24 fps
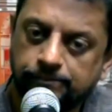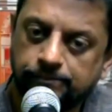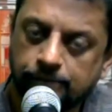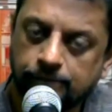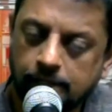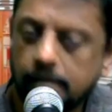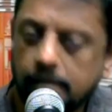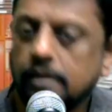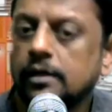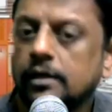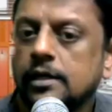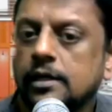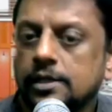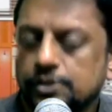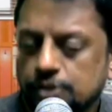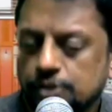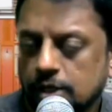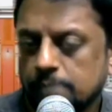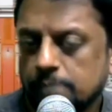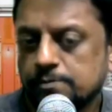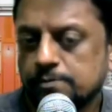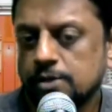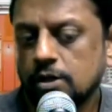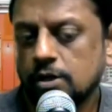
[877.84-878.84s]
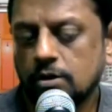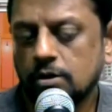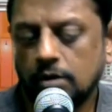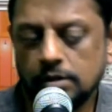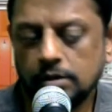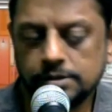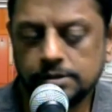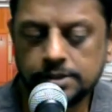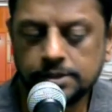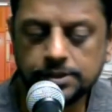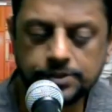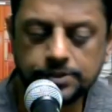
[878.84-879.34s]
Okay, scripture
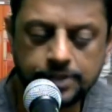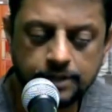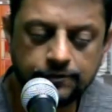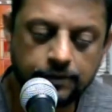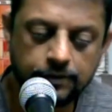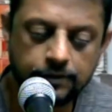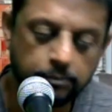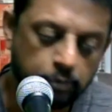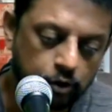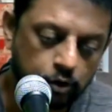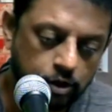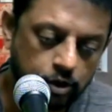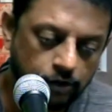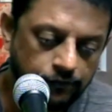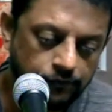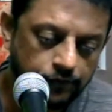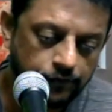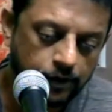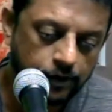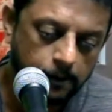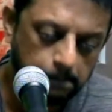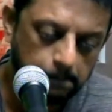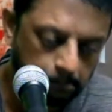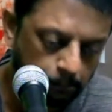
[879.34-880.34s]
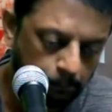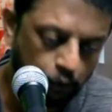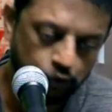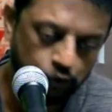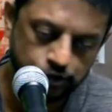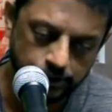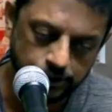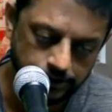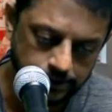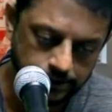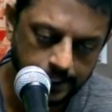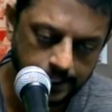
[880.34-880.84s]
calls itself the book of
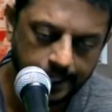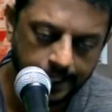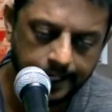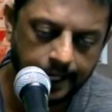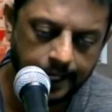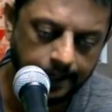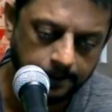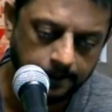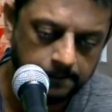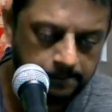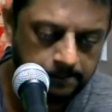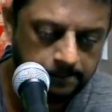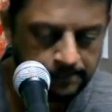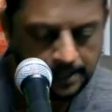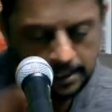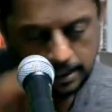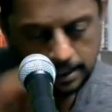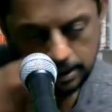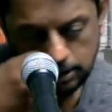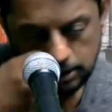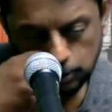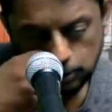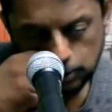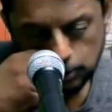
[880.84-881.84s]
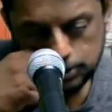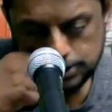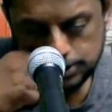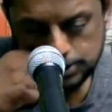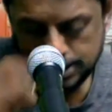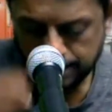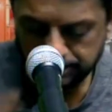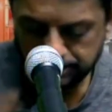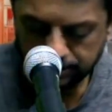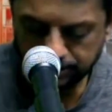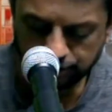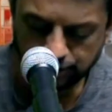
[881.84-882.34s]
Moses. Again, Luke
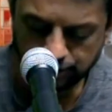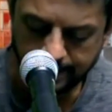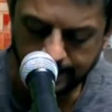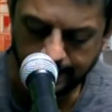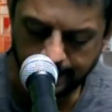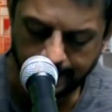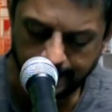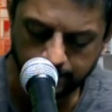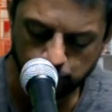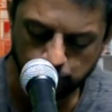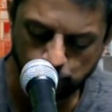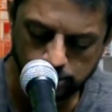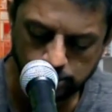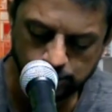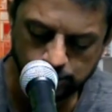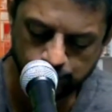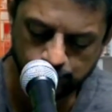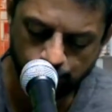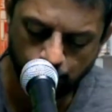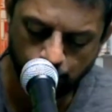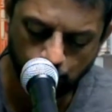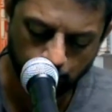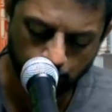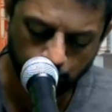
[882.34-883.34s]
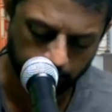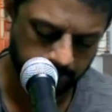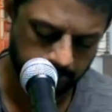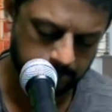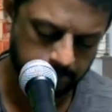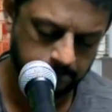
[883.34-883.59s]
chapter 3 and verse 4.